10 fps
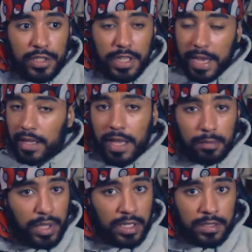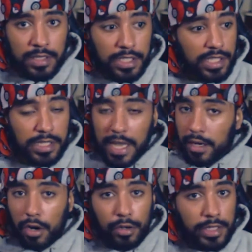not a lot of buttons. It's not
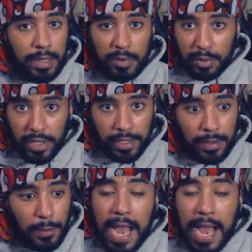a hard game to play.